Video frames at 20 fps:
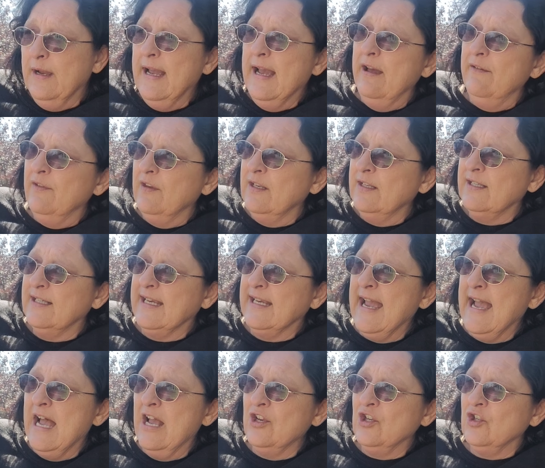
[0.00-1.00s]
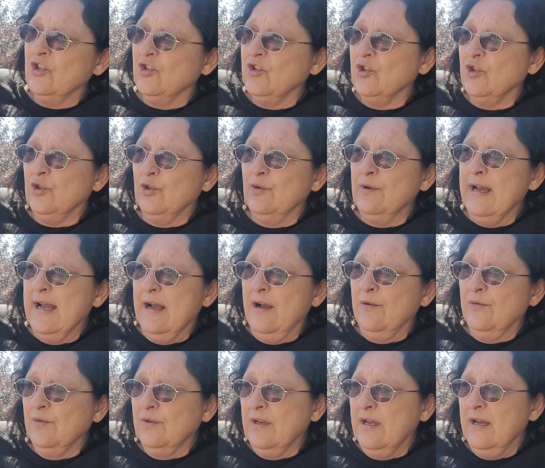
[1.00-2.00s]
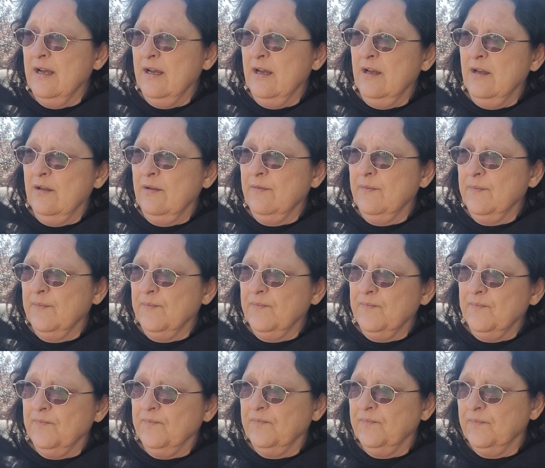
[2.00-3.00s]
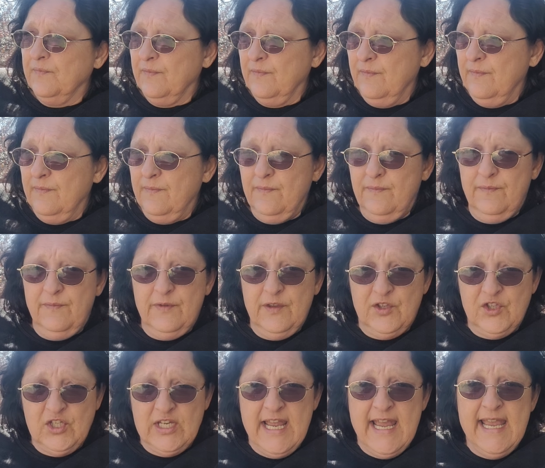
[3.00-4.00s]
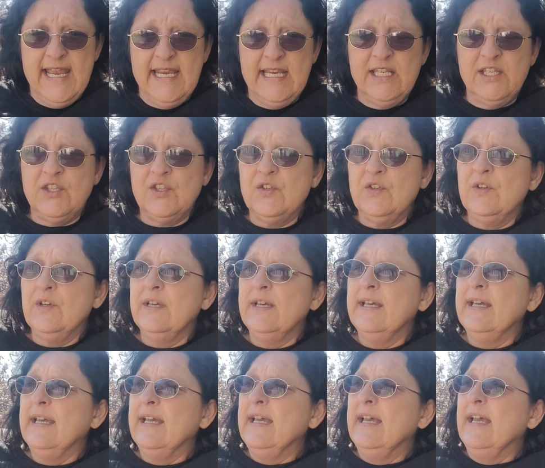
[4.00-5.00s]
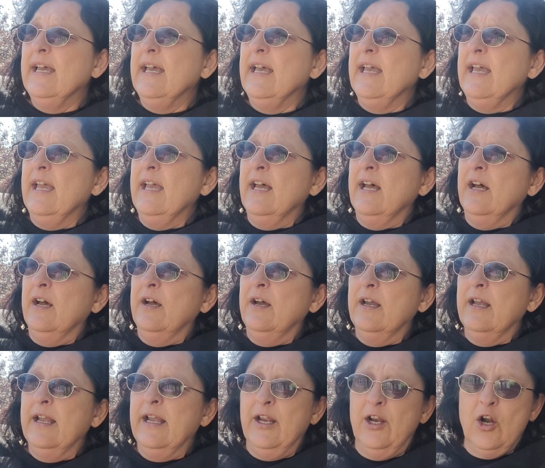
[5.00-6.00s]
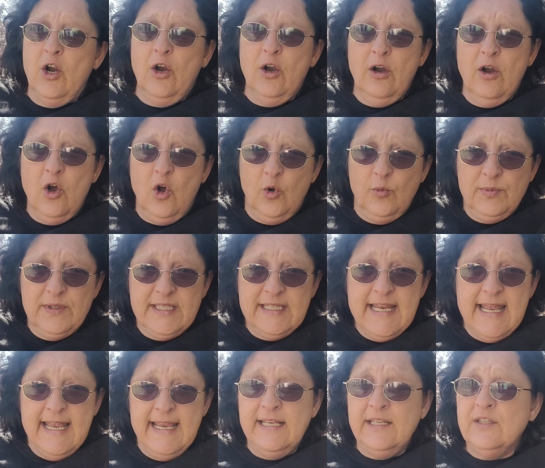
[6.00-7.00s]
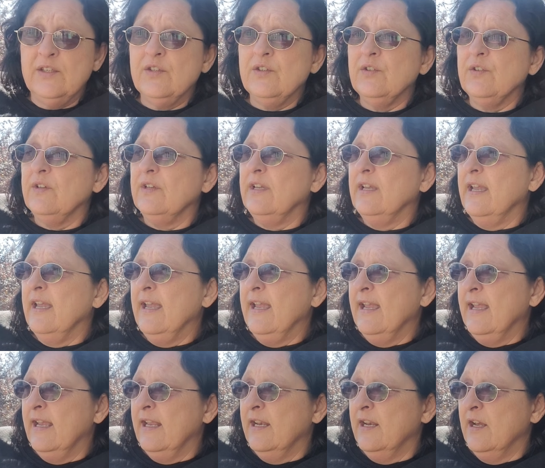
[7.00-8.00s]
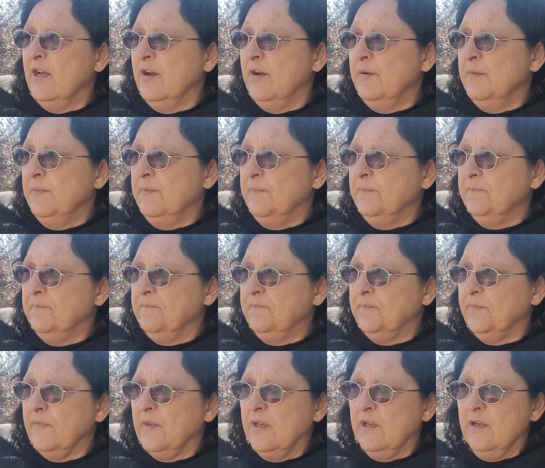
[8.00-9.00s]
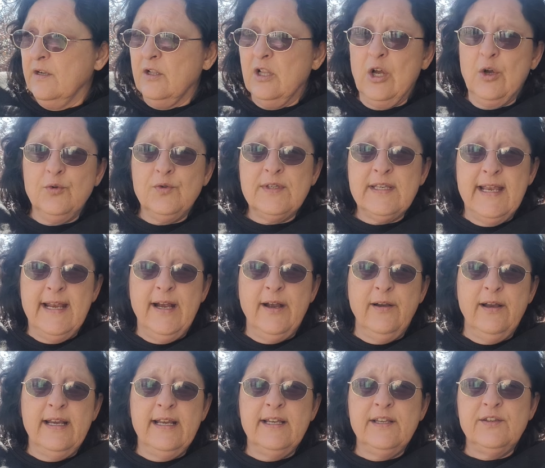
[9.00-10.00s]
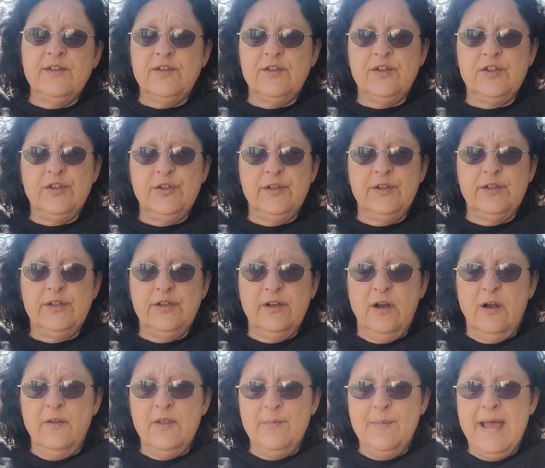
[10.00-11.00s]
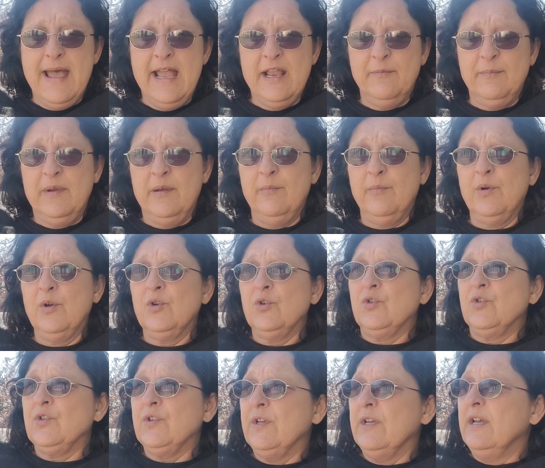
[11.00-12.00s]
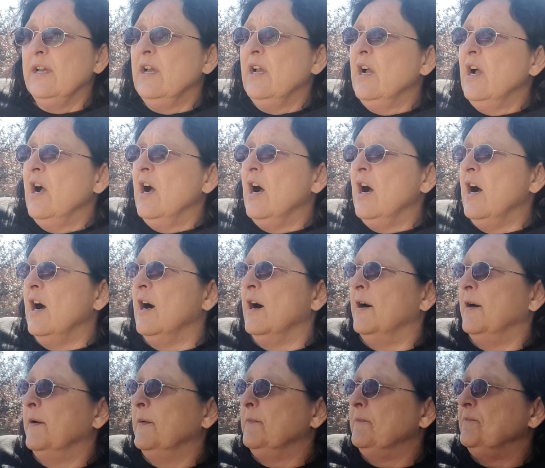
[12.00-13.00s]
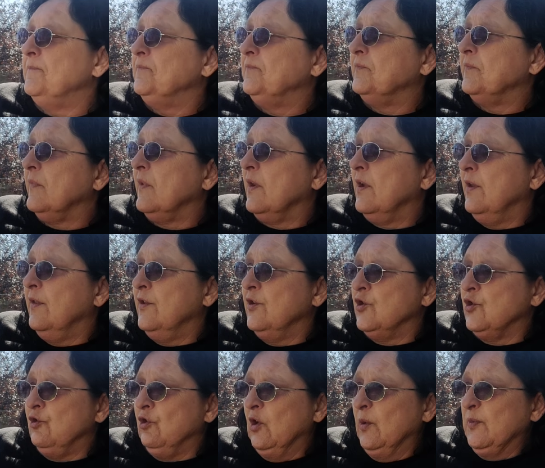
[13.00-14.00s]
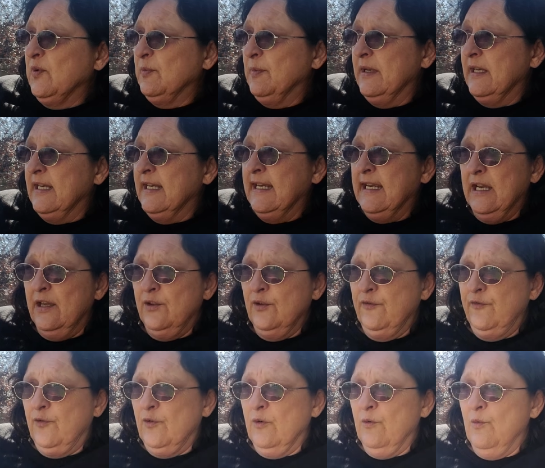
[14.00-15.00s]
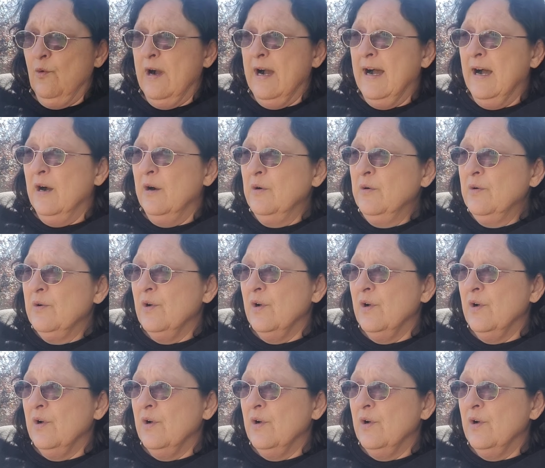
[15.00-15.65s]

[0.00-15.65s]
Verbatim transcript: have these caches throughout uh, the states uh, in our home states and uh, close areas to, to all the mag members um, this group's been together for a while